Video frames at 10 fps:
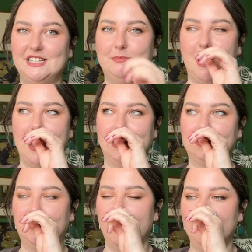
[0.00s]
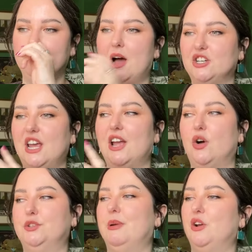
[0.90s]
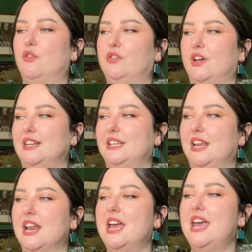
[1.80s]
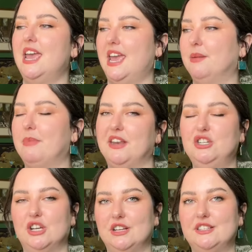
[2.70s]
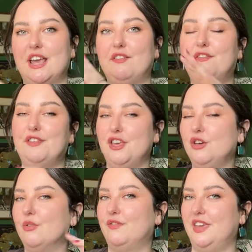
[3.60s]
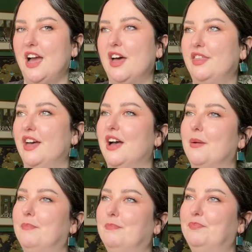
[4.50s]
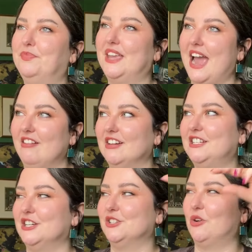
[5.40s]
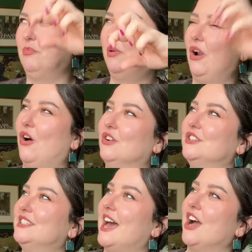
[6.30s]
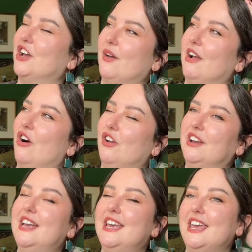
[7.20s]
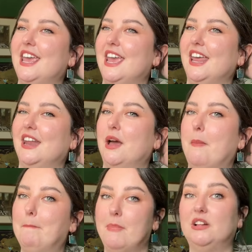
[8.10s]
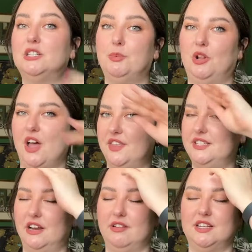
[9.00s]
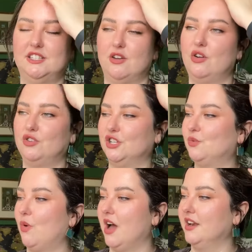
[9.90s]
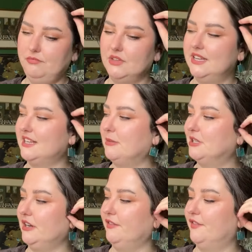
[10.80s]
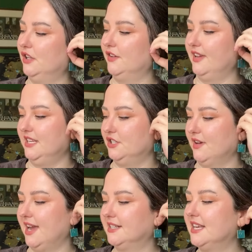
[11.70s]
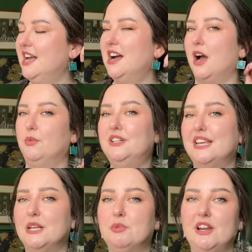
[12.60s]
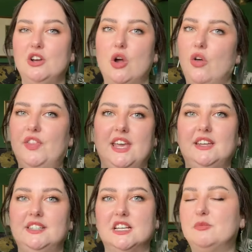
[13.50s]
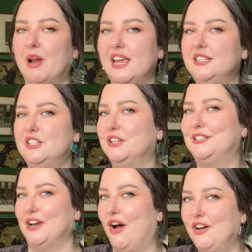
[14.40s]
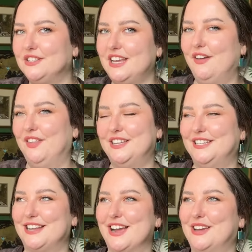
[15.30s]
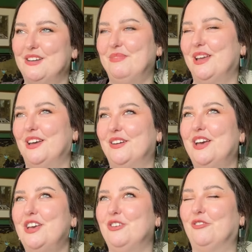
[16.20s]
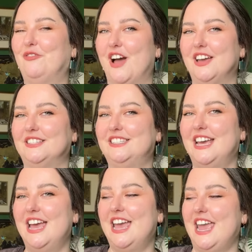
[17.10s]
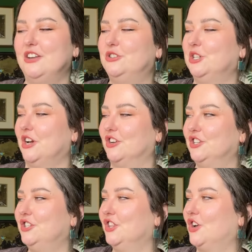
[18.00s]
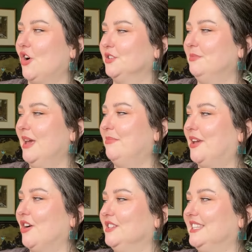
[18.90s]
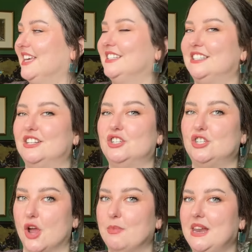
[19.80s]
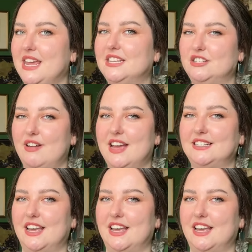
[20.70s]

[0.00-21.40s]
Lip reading: But it's very much a cosmic novel, as in it mentions a few of the other characters or plots that are going on in multiple other series, so not just one. It's absolutely full of Easter eggs. I would say it's probably not the easiest place to start if this is like going to be your first introduction to the cosmere, because there's so many Easter eggs.